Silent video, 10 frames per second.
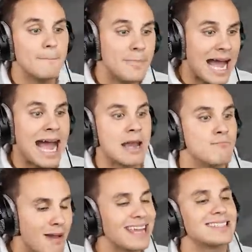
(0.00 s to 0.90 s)

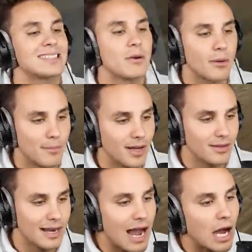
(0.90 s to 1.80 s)
bad base that we're
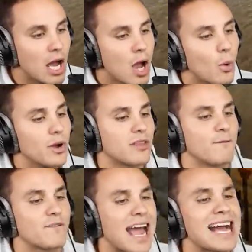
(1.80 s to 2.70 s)
building out with the
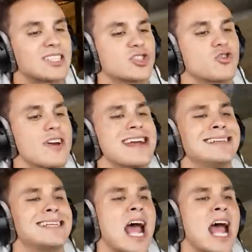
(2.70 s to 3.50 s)
flat screen